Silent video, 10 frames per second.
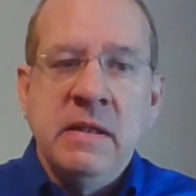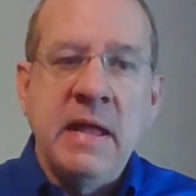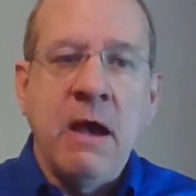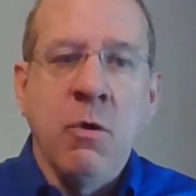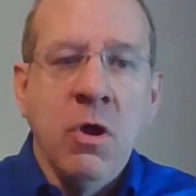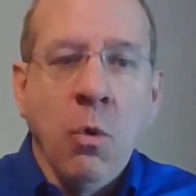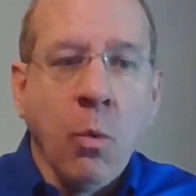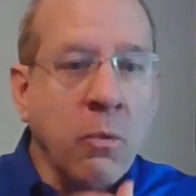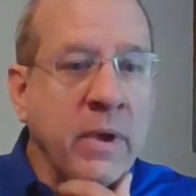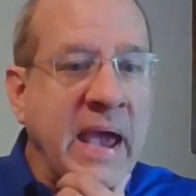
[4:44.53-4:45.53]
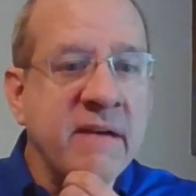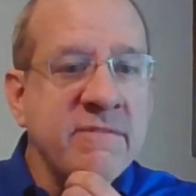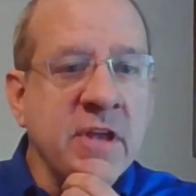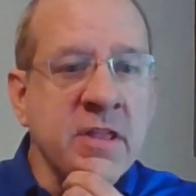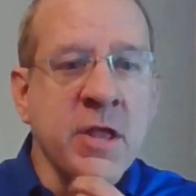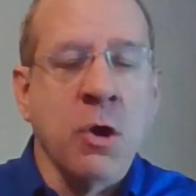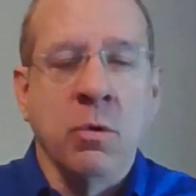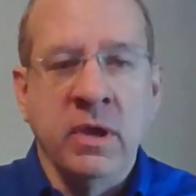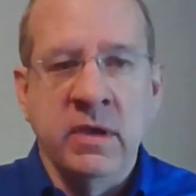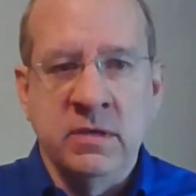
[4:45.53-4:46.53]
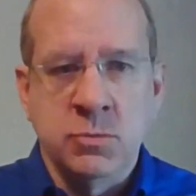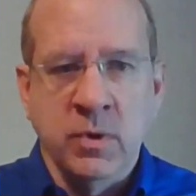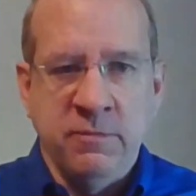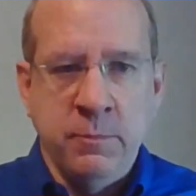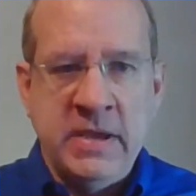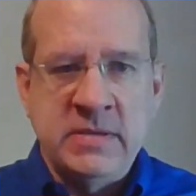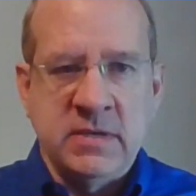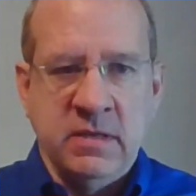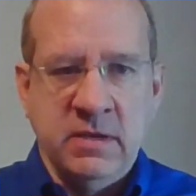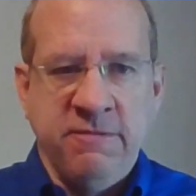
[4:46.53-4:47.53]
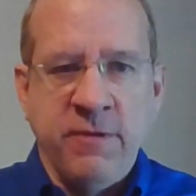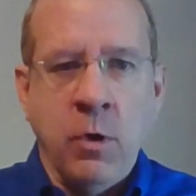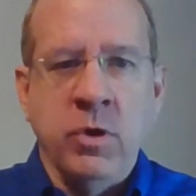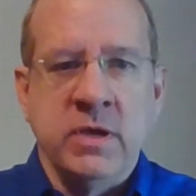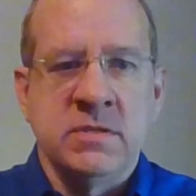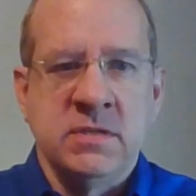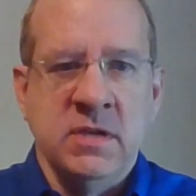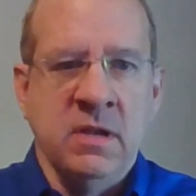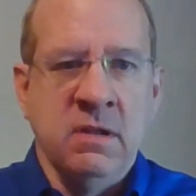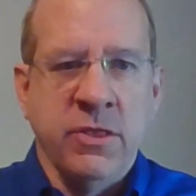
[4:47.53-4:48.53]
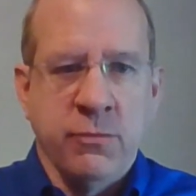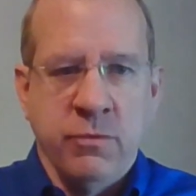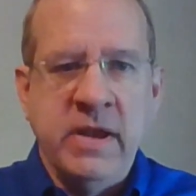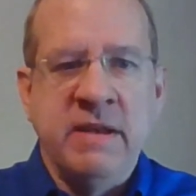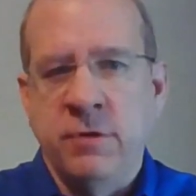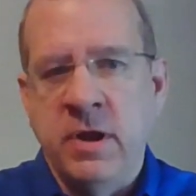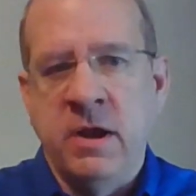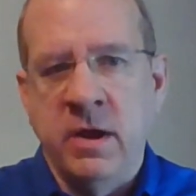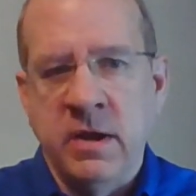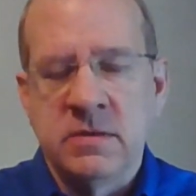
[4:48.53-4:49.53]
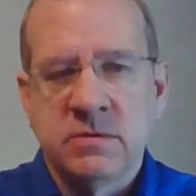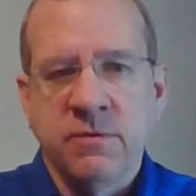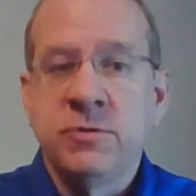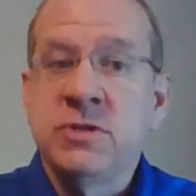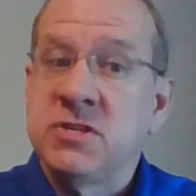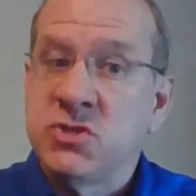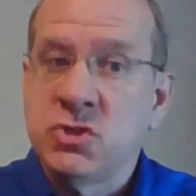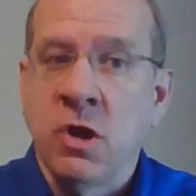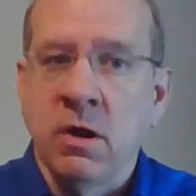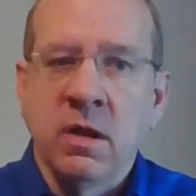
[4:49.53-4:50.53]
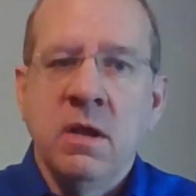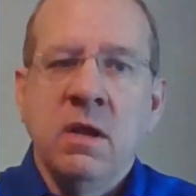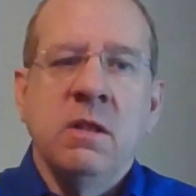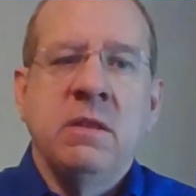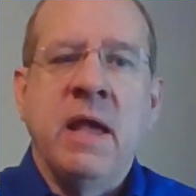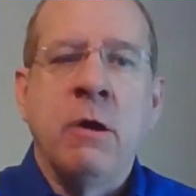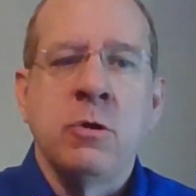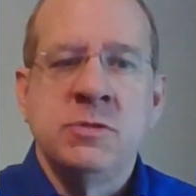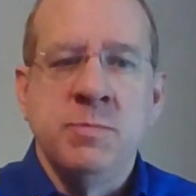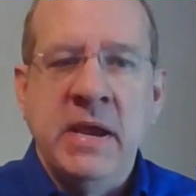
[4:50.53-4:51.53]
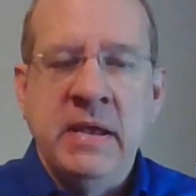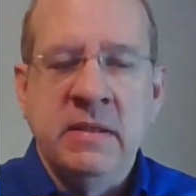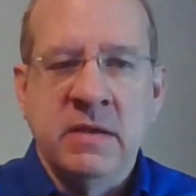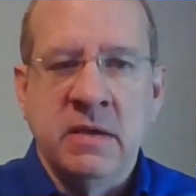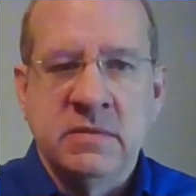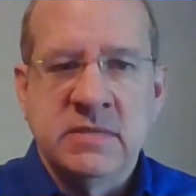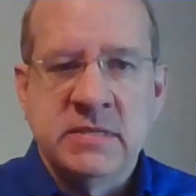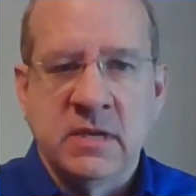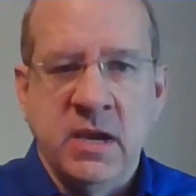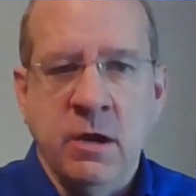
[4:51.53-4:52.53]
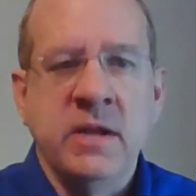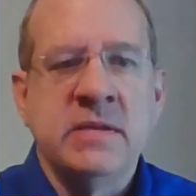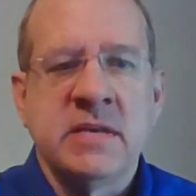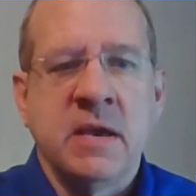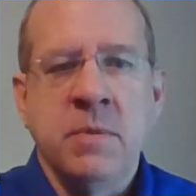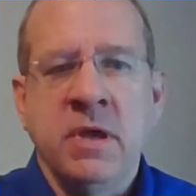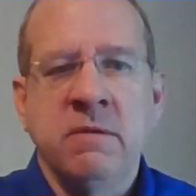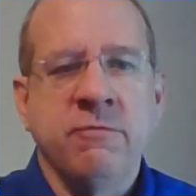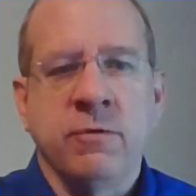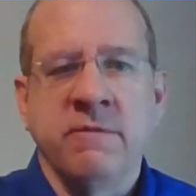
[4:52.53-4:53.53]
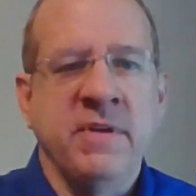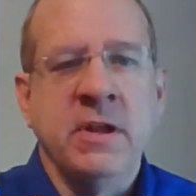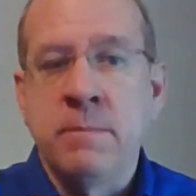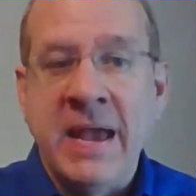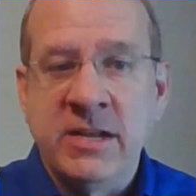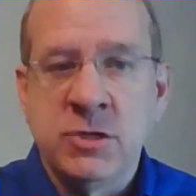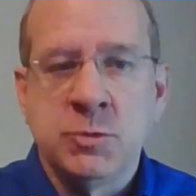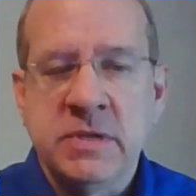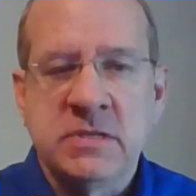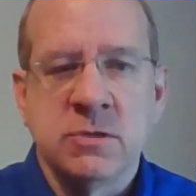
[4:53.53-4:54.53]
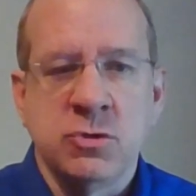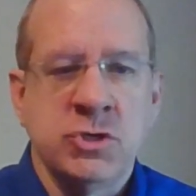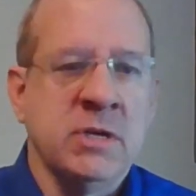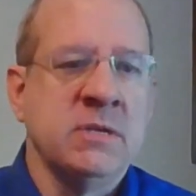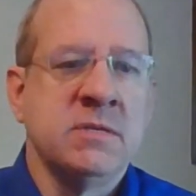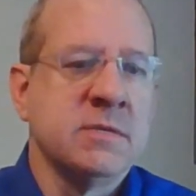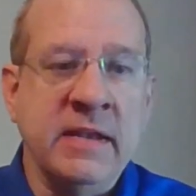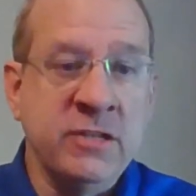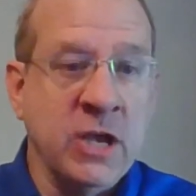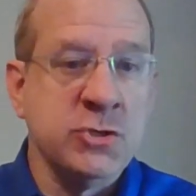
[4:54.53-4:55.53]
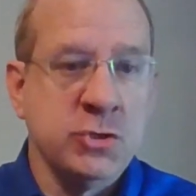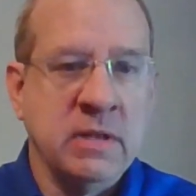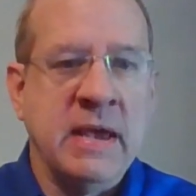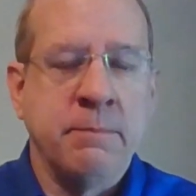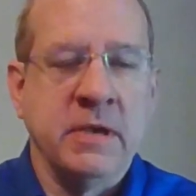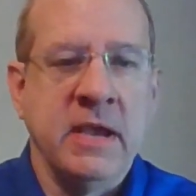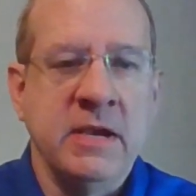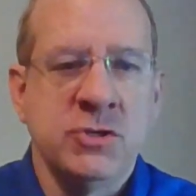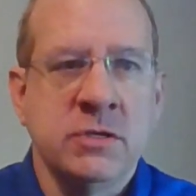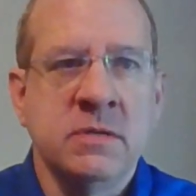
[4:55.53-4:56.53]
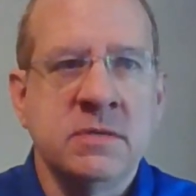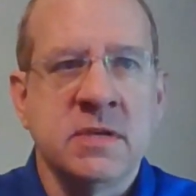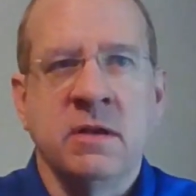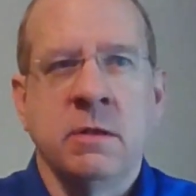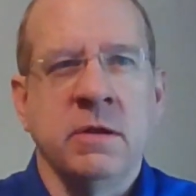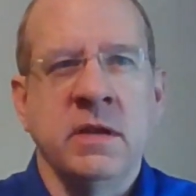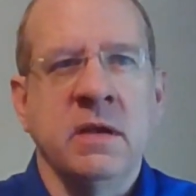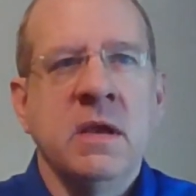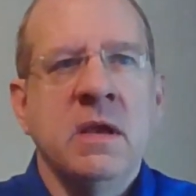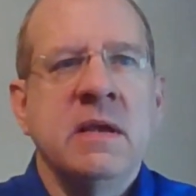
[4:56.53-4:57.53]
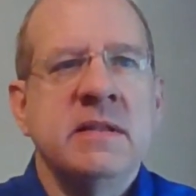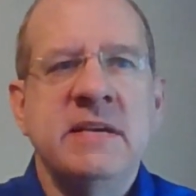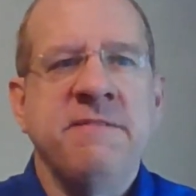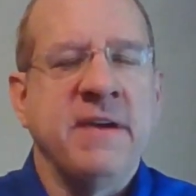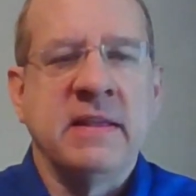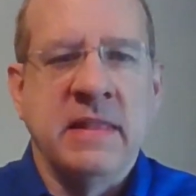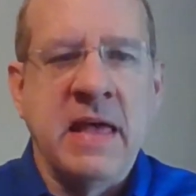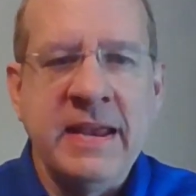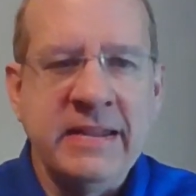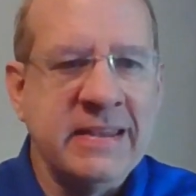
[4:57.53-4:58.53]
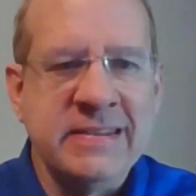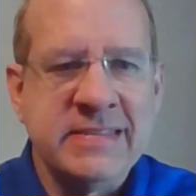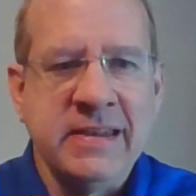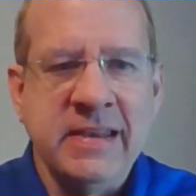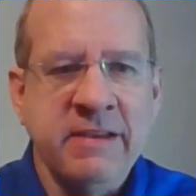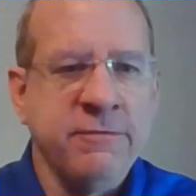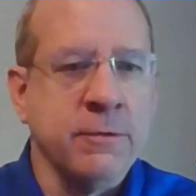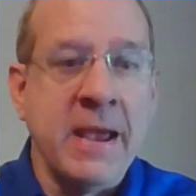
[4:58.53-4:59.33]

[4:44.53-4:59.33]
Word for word: Now, what we have done though is we've basically focused in three different areas to start. Those being the security segment for video management solutions, industrial applications, including defect line density for